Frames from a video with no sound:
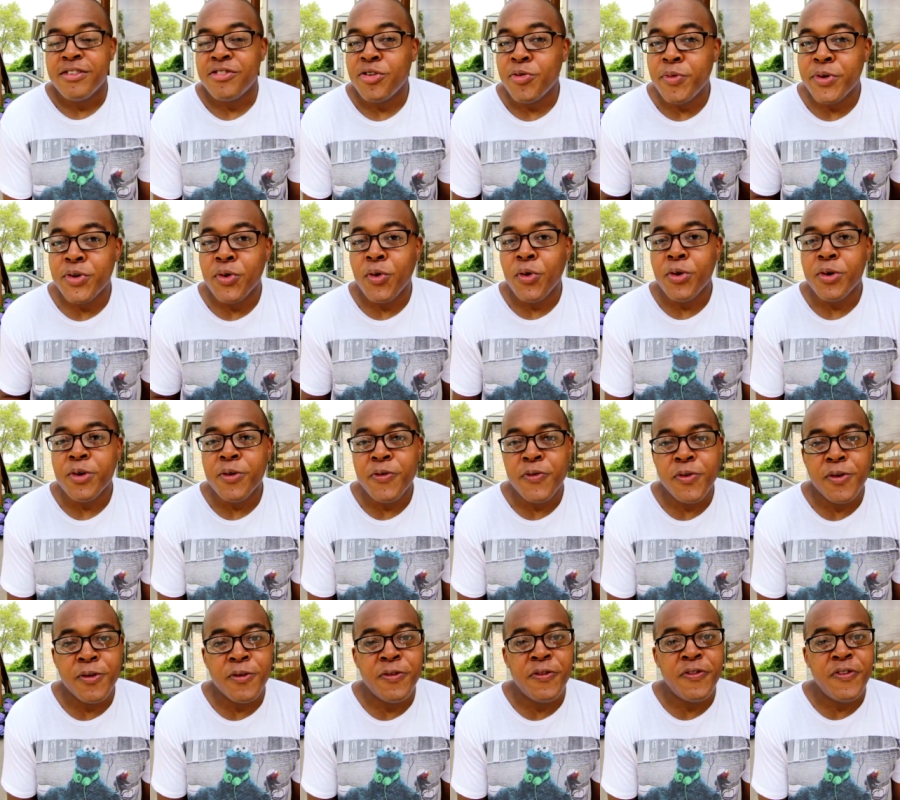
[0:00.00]
So in order
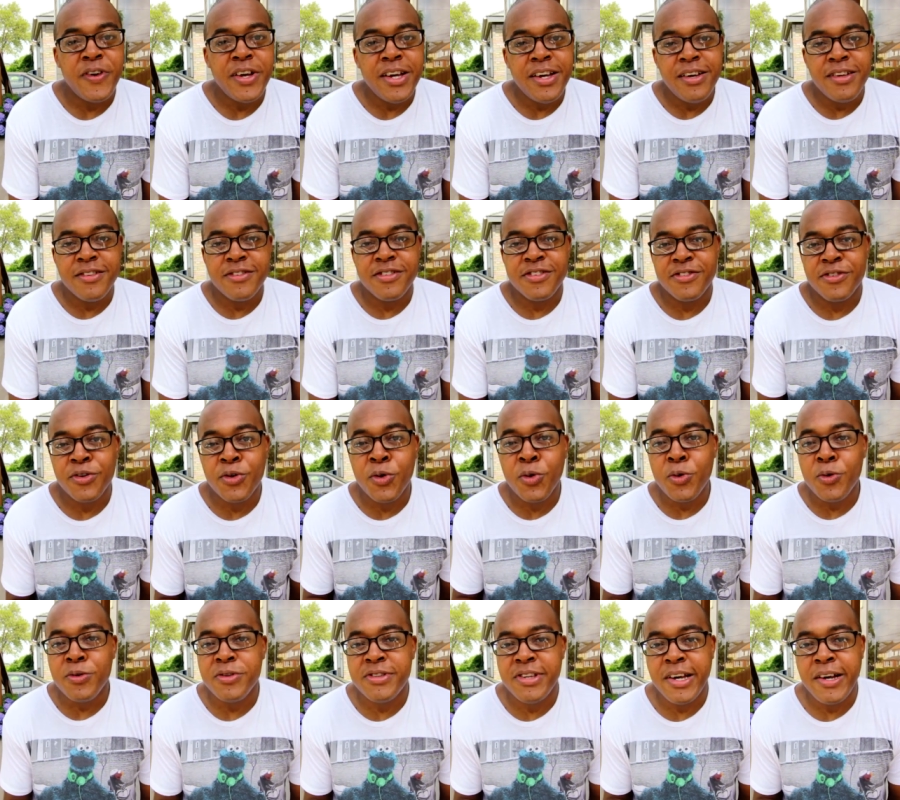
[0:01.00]
for a fan to
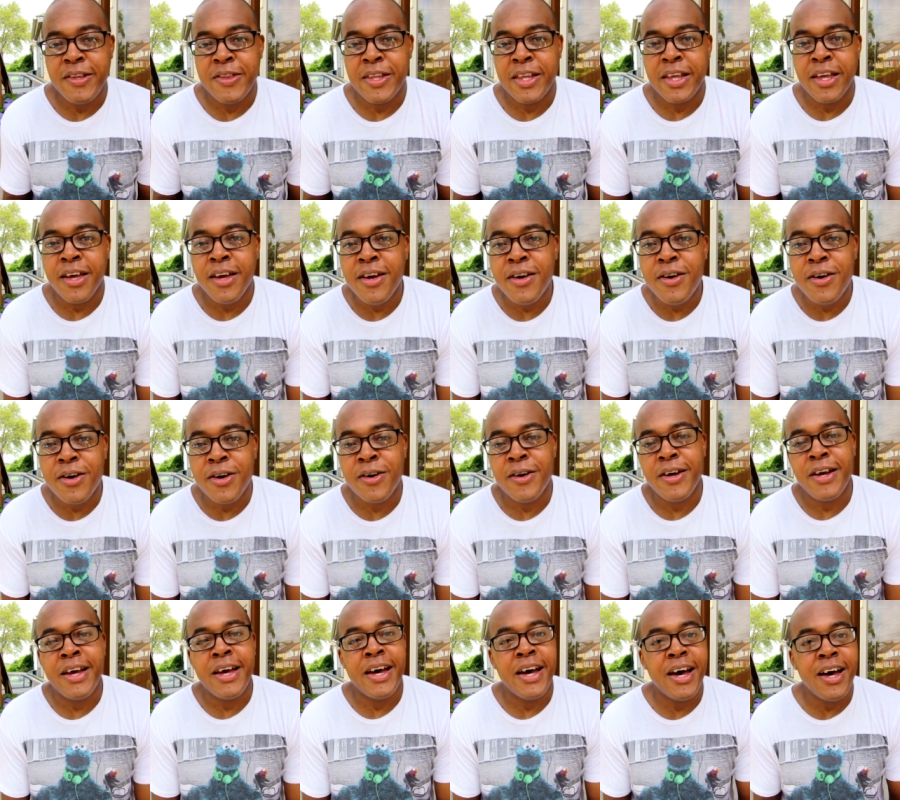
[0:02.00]
cool down the air,
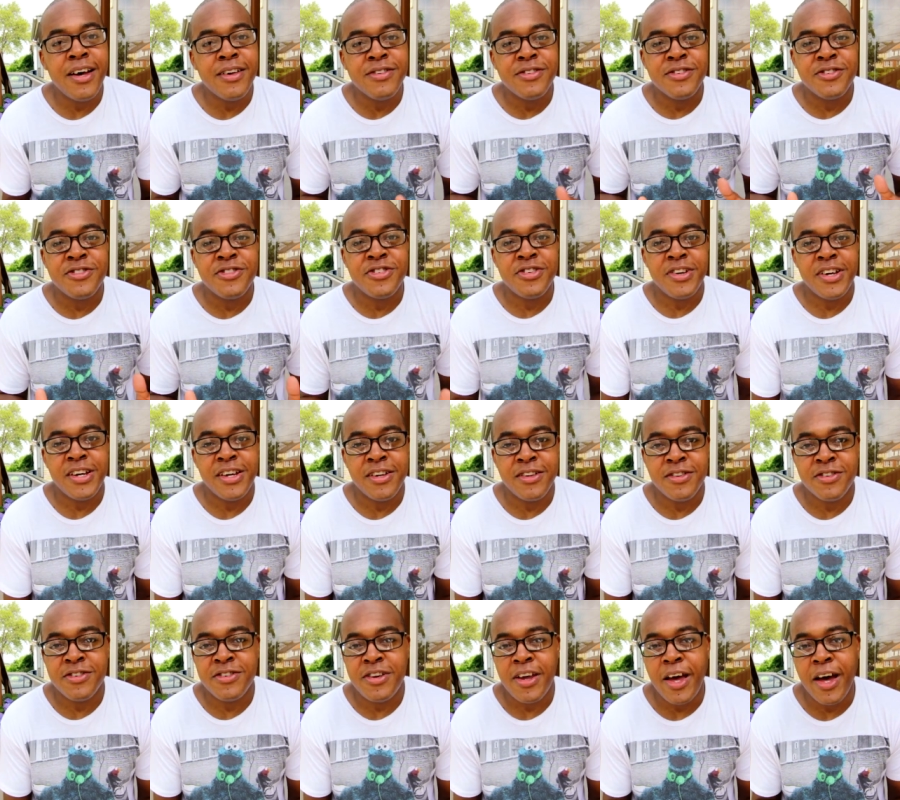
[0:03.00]
it has to
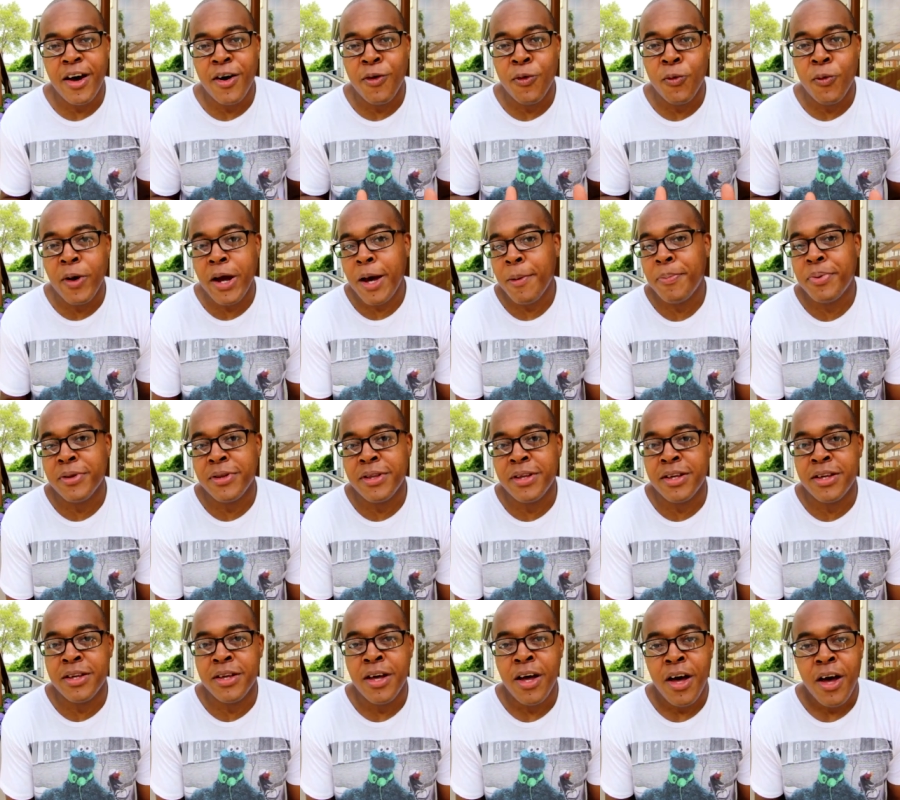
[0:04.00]
change how
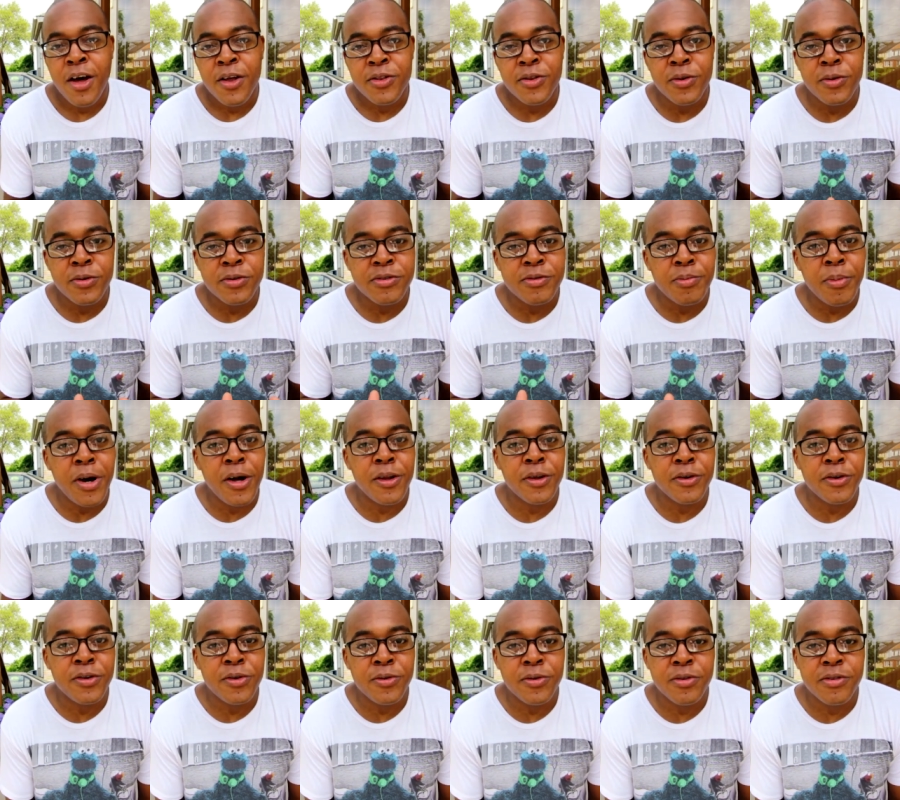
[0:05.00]
rapidly those
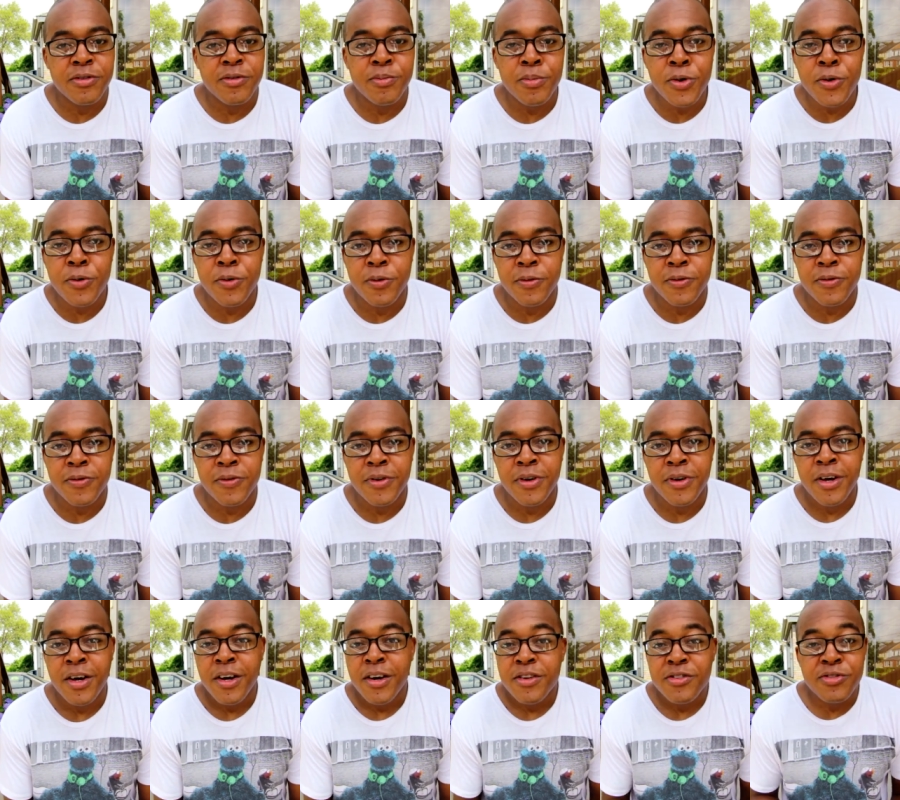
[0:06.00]
molecules move.
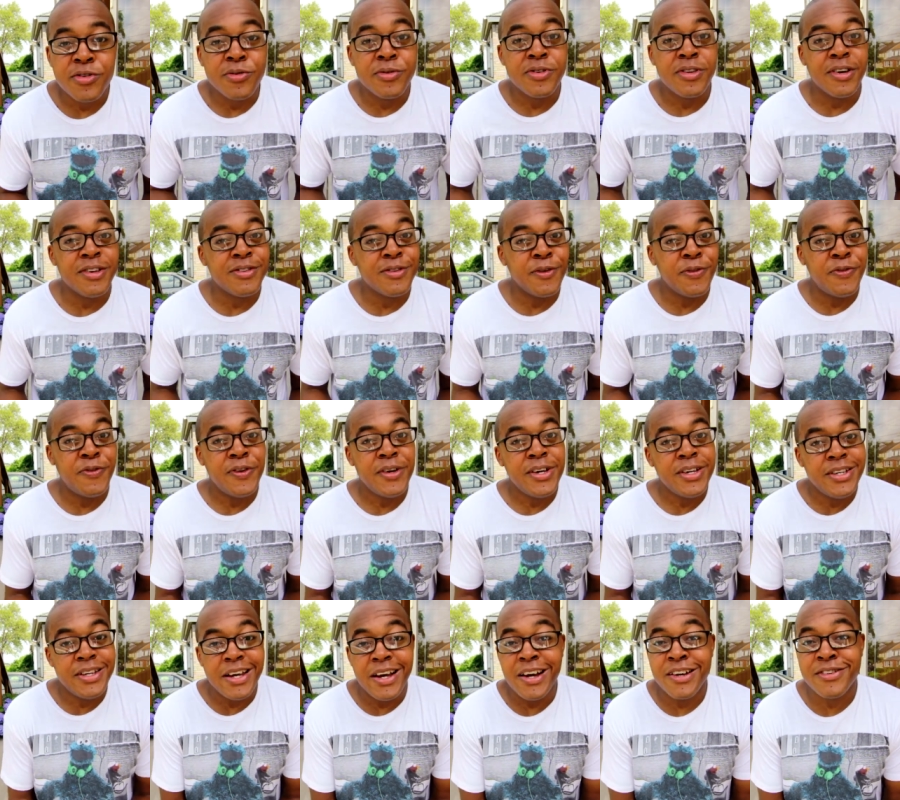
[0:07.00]
So does a
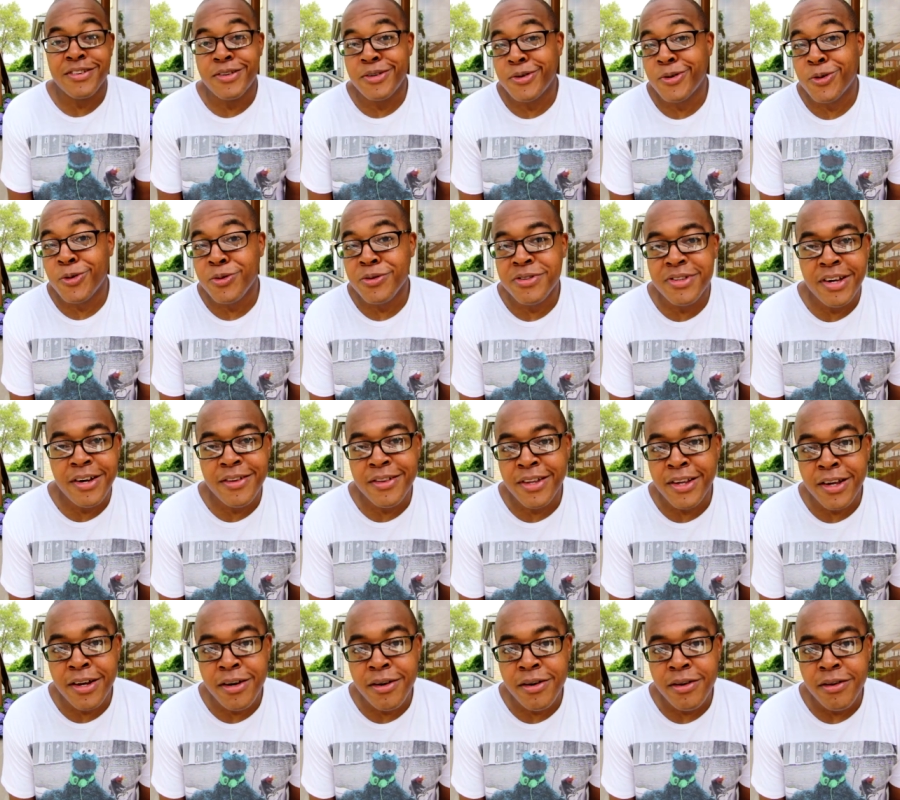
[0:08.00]
fan actually cool down the
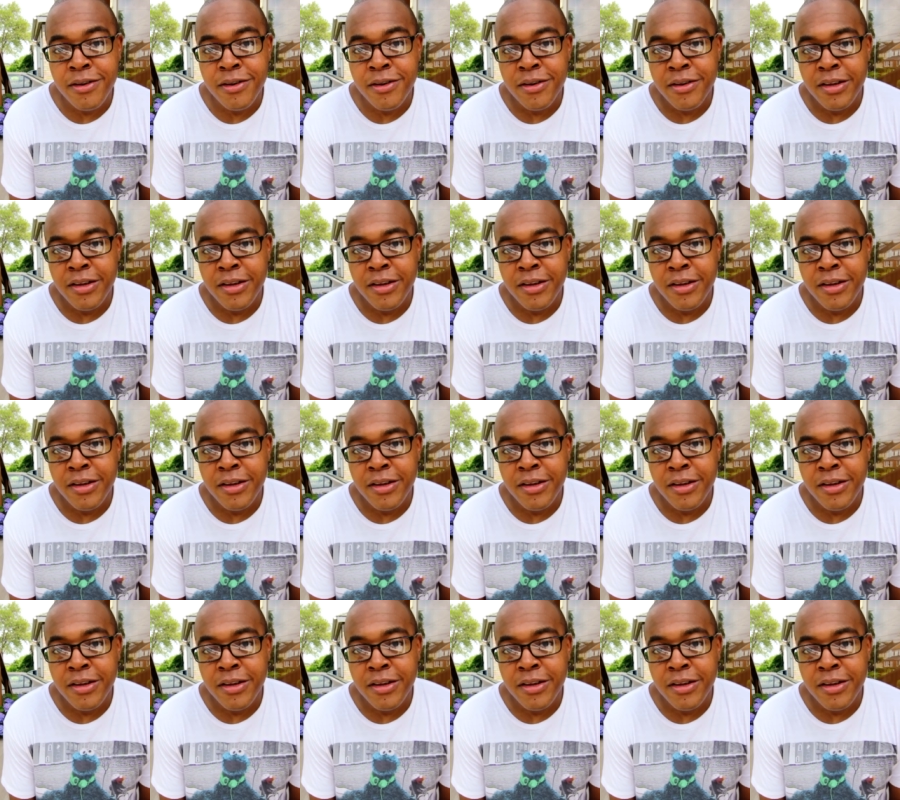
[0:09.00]
air?